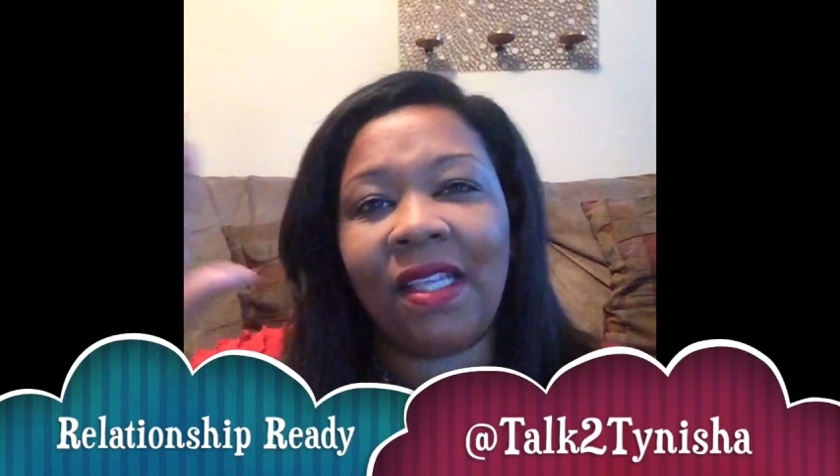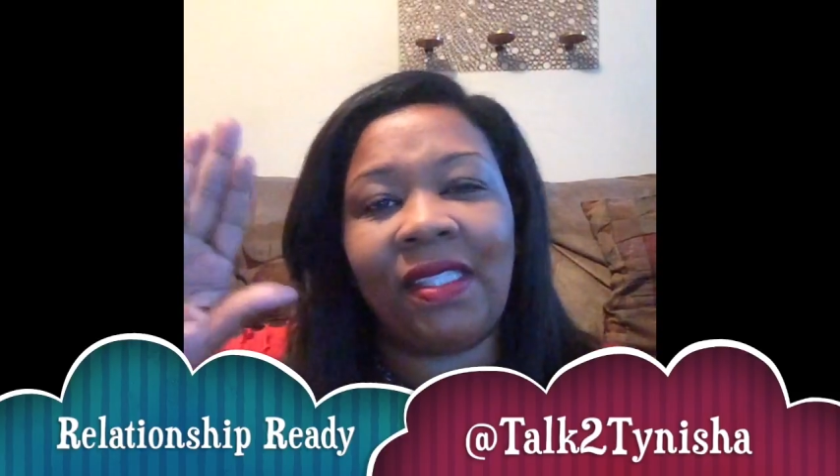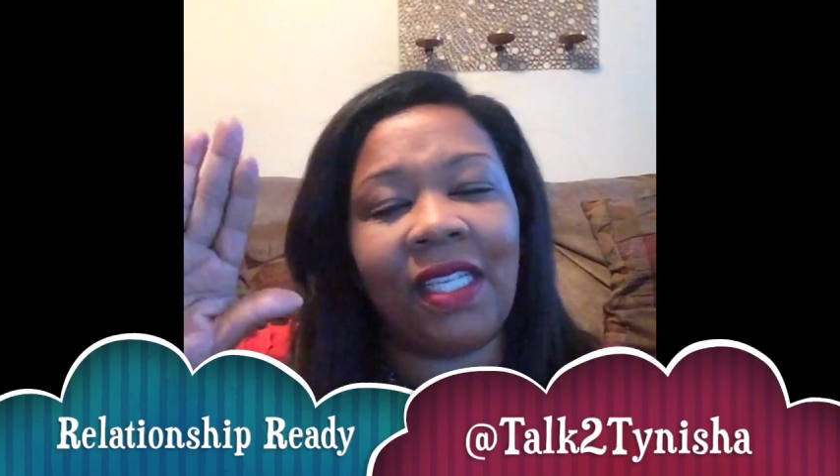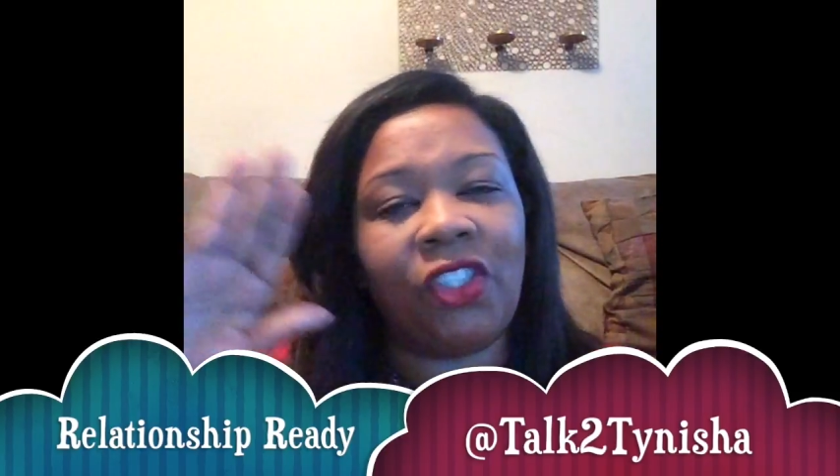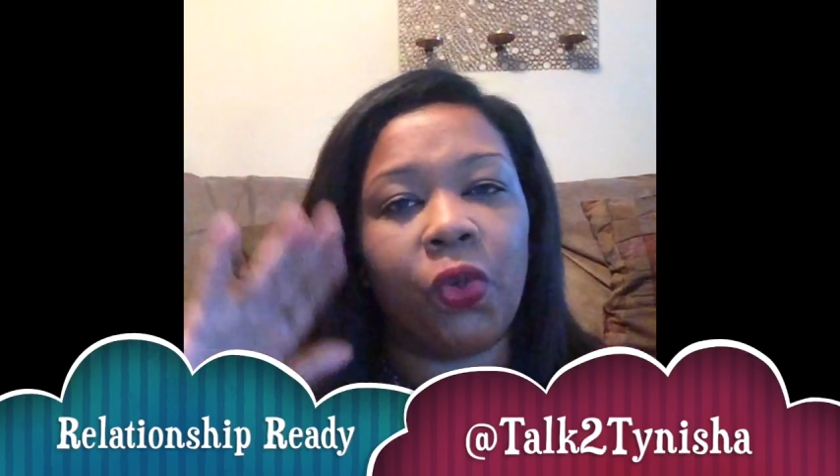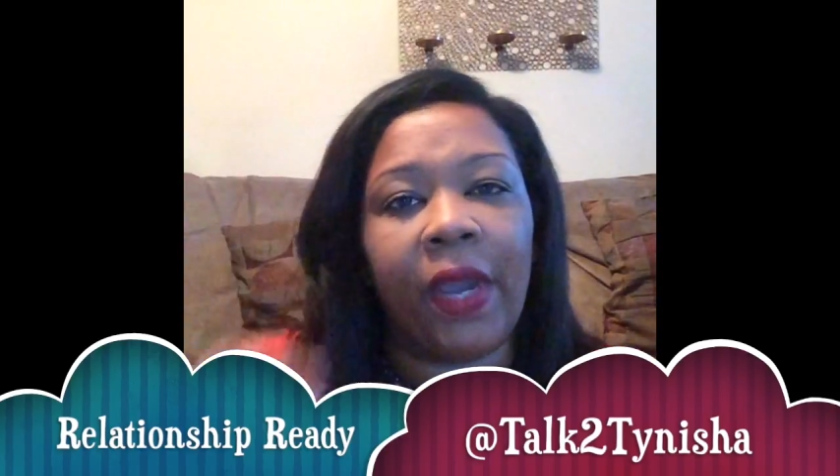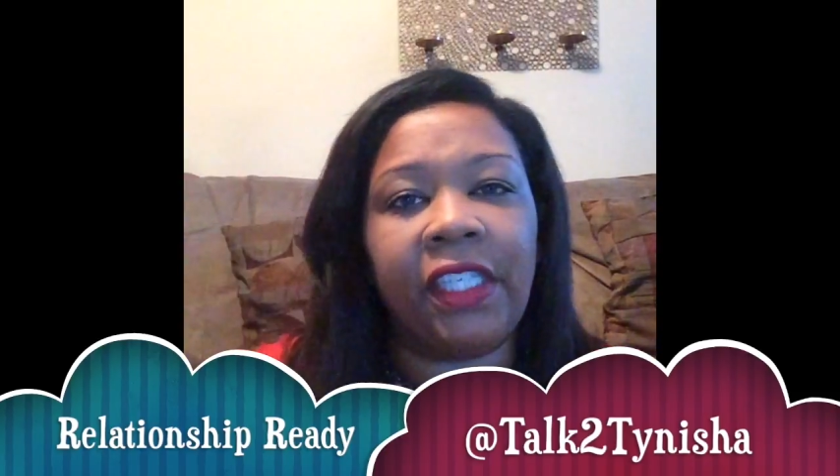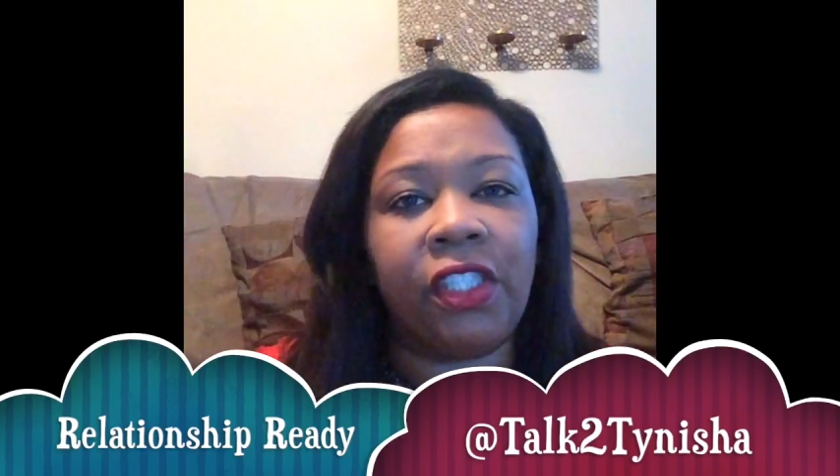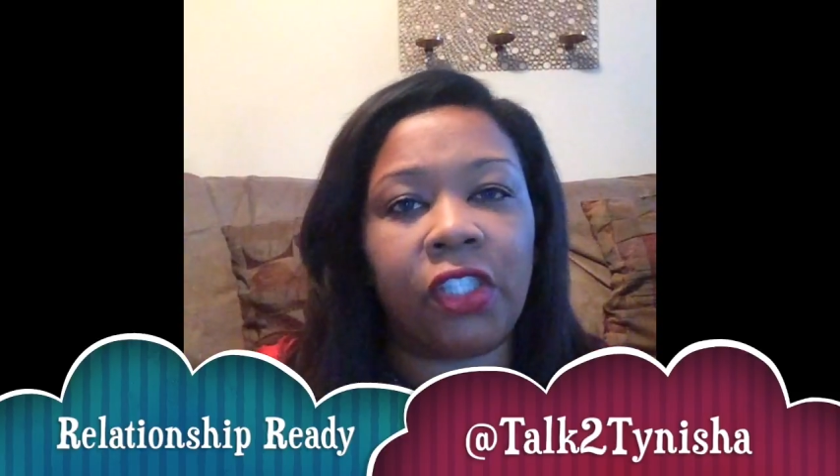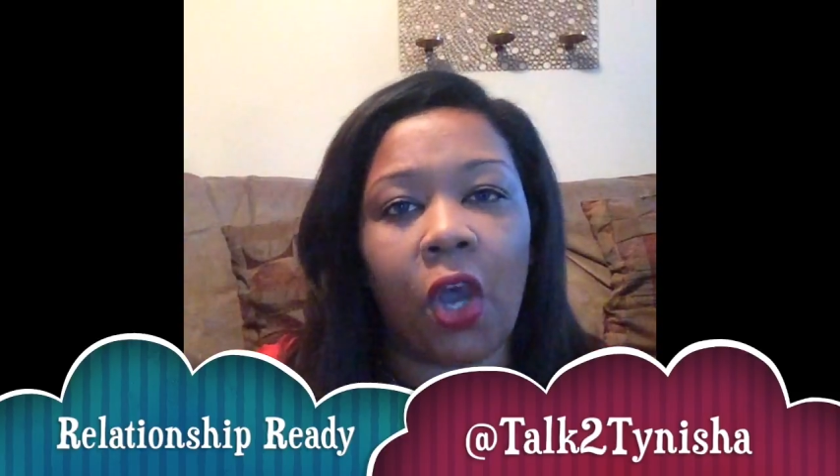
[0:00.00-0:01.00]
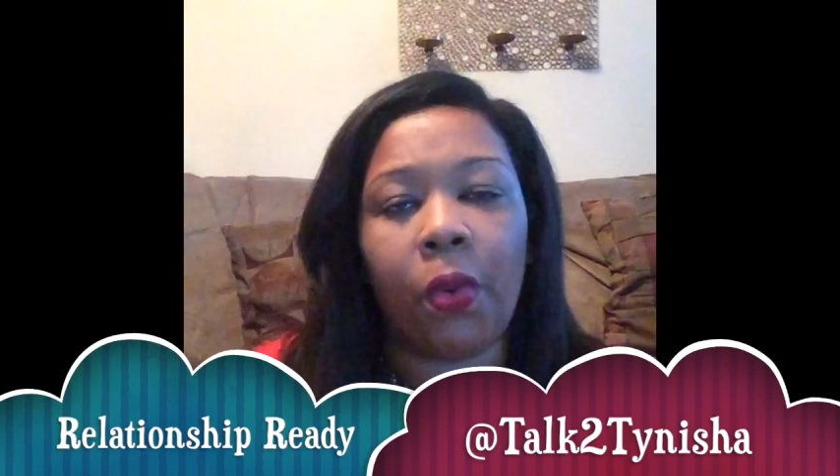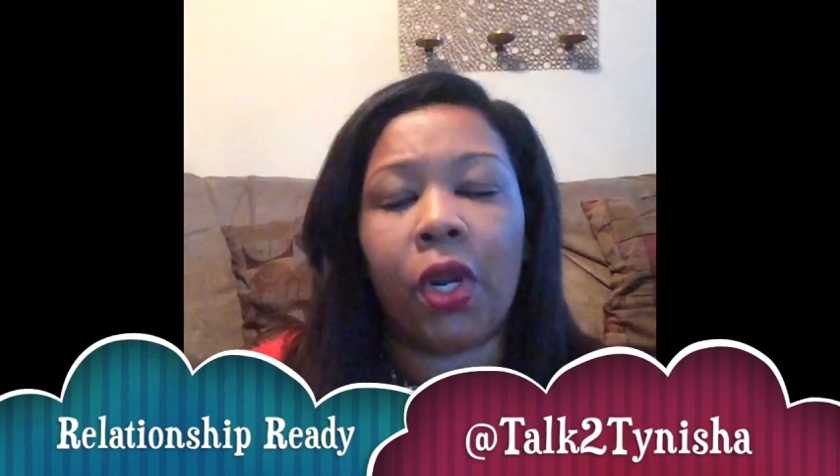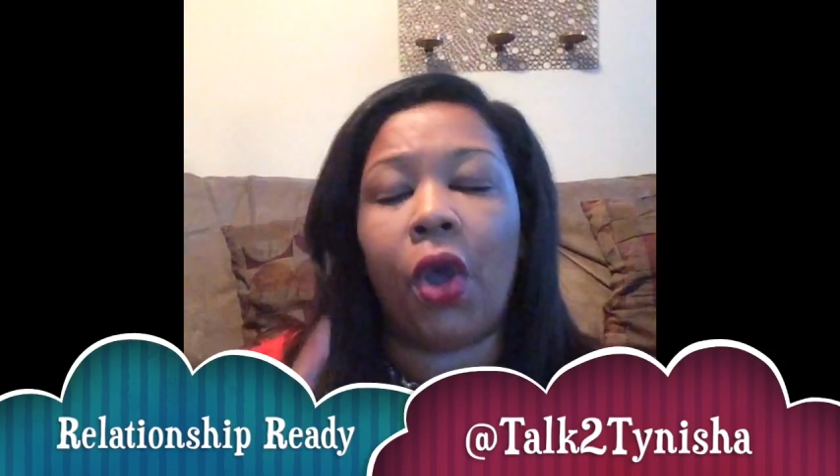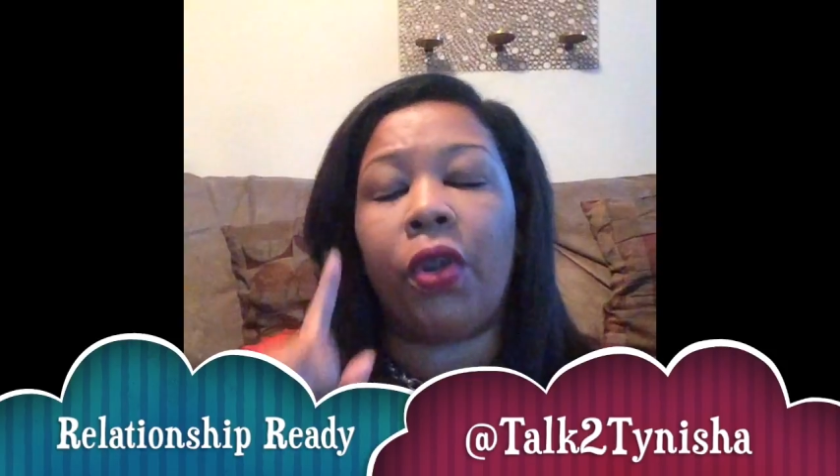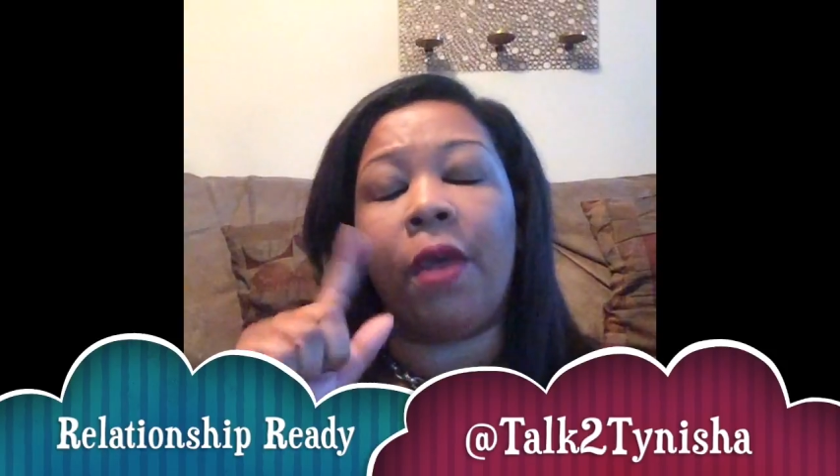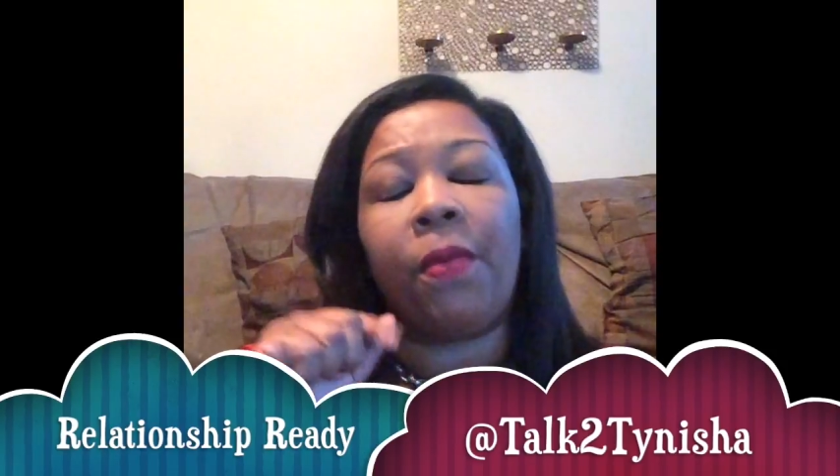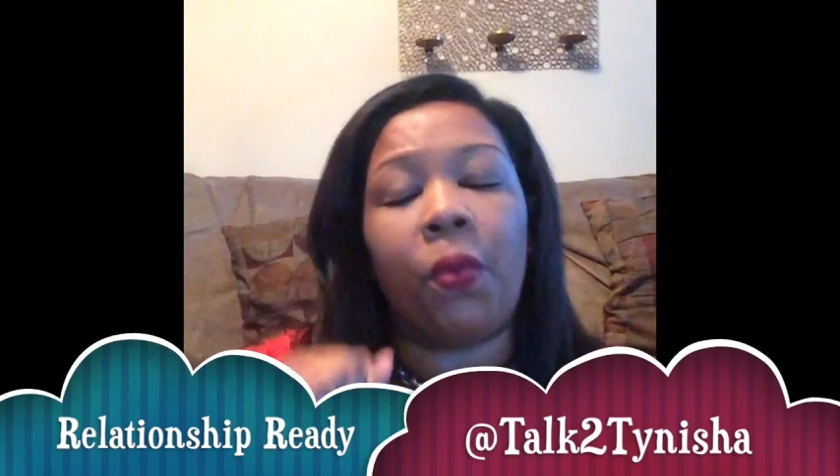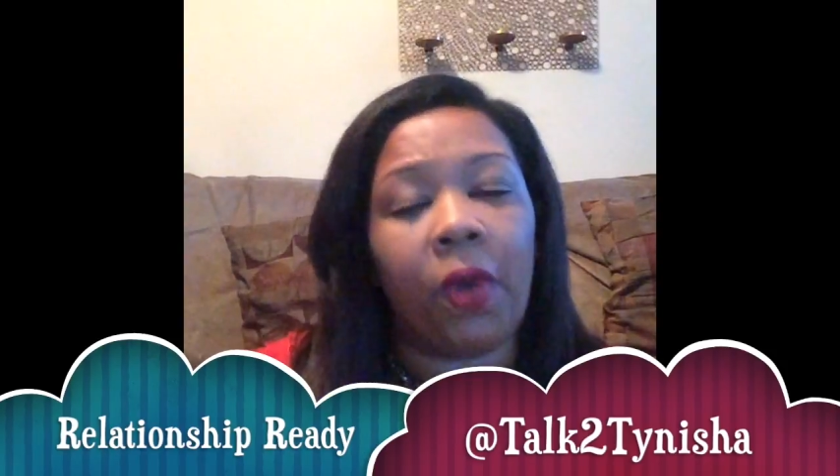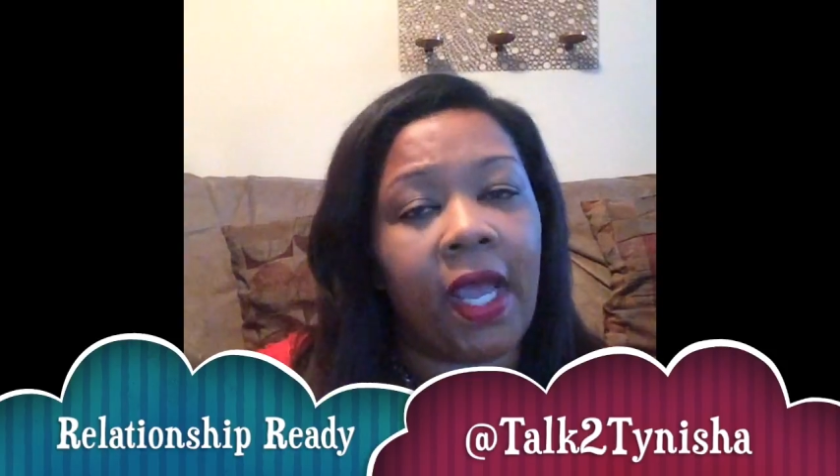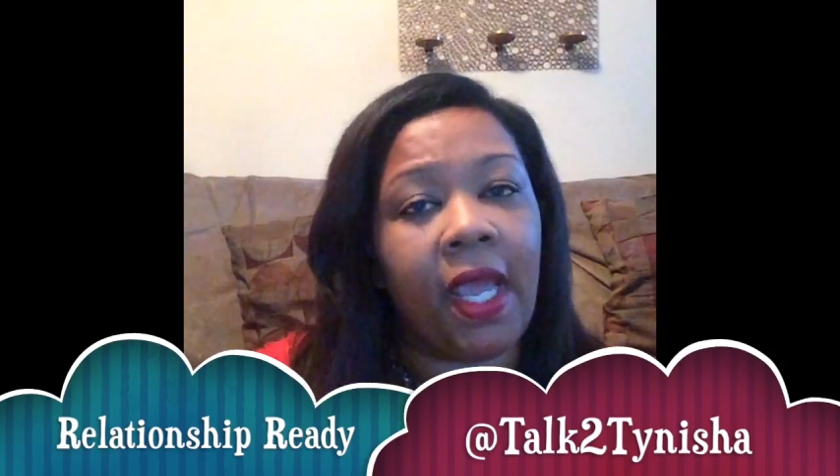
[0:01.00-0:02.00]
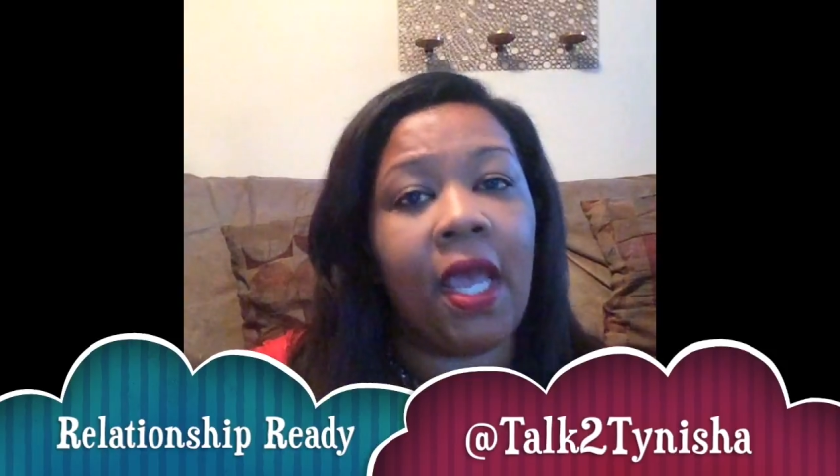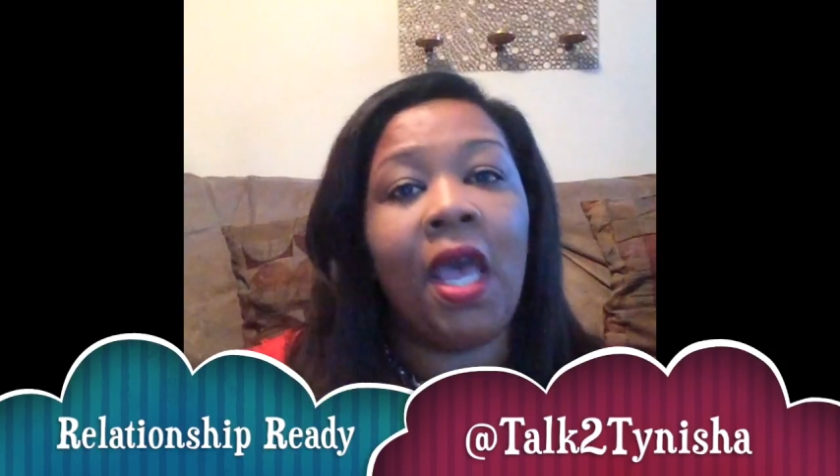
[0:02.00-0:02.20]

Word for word: situations going on, number one,